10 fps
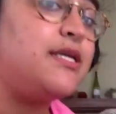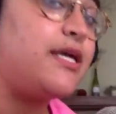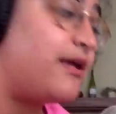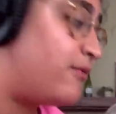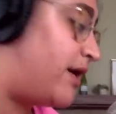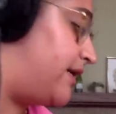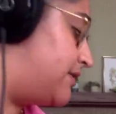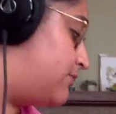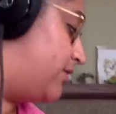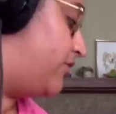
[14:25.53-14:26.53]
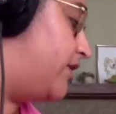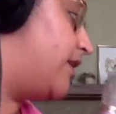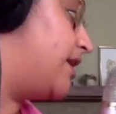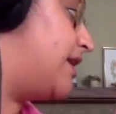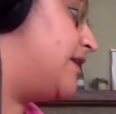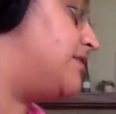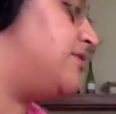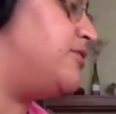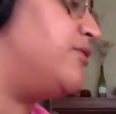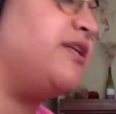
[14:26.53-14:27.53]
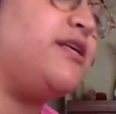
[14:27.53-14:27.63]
and gay rights. What do you think that has to do with